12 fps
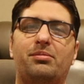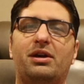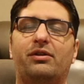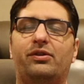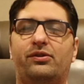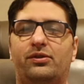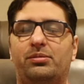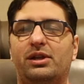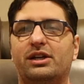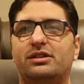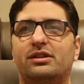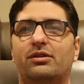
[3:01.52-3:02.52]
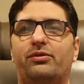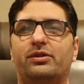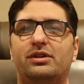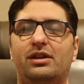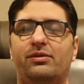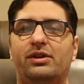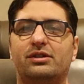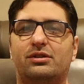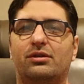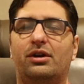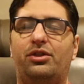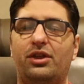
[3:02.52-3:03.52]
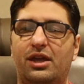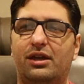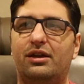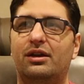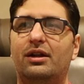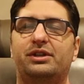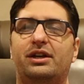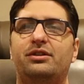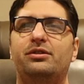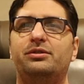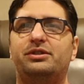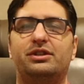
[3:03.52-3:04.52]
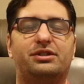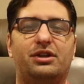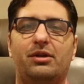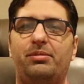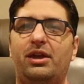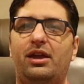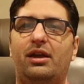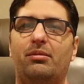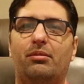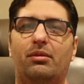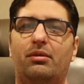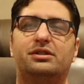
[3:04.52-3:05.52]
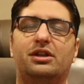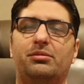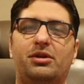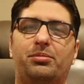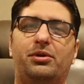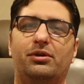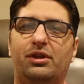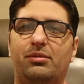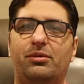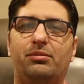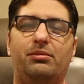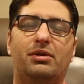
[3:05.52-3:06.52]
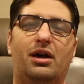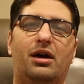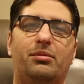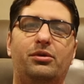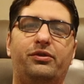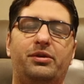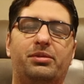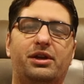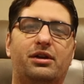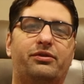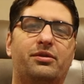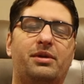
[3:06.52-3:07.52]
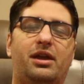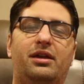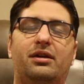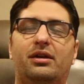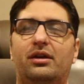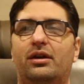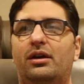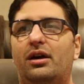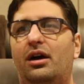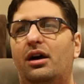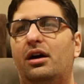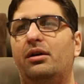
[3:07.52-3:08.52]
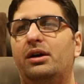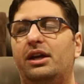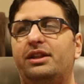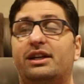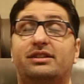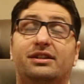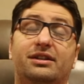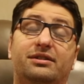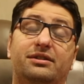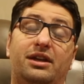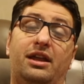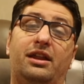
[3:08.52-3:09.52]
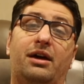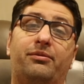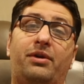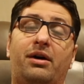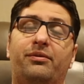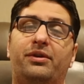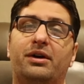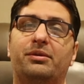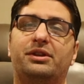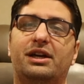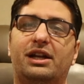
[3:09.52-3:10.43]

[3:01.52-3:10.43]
a benefit for Plex and for TVs. So I think as I do is just going to be just going to be a purely uh, movie player for me. Uh, and that's it. And I'm, I'm fine with